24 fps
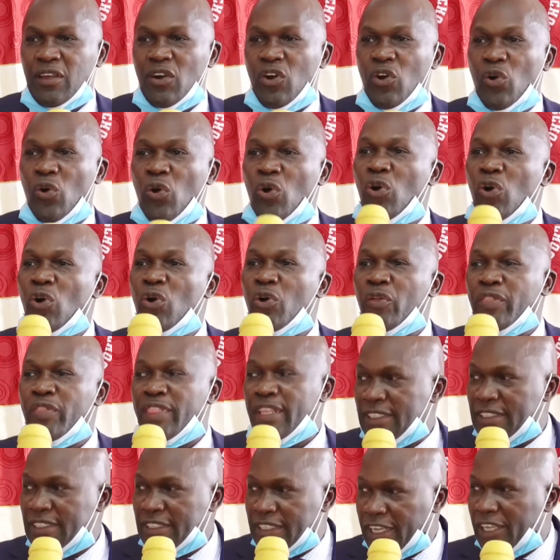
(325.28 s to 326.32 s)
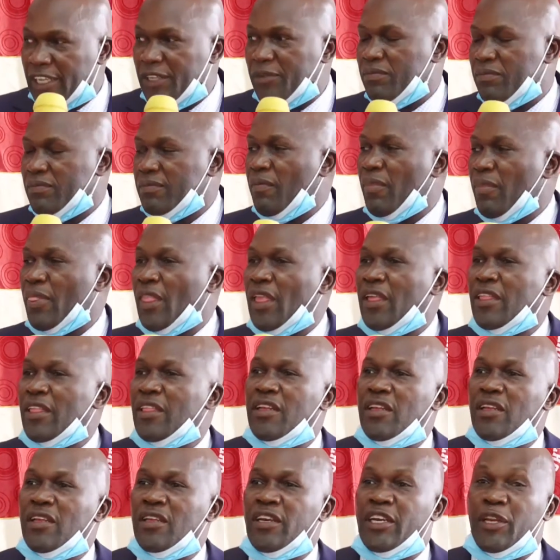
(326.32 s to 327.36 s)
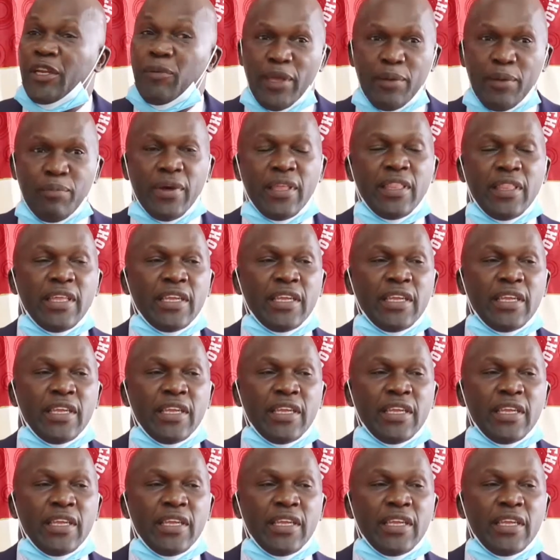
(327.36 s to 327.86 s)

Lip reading: All the time. Remember